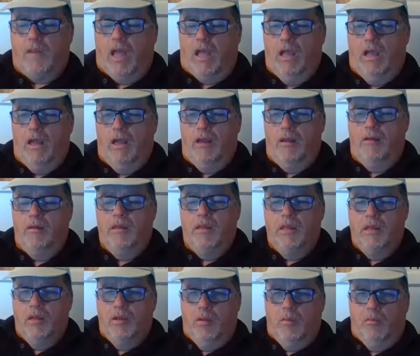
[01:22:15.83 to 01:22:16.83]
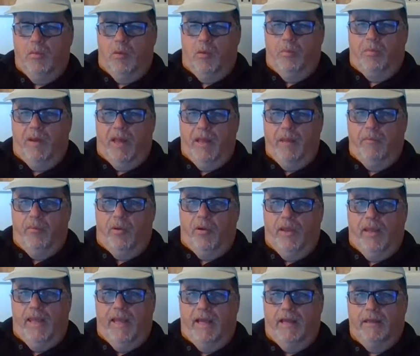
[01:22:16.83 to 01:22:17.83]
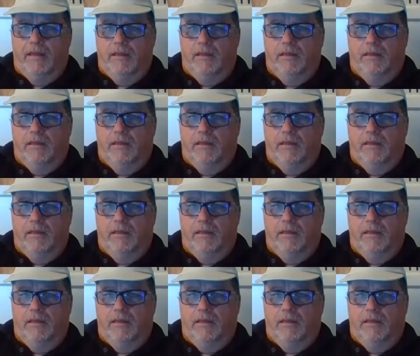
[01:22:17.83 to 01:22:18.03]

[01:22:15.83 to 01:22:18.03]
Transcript: We'll play it by ear.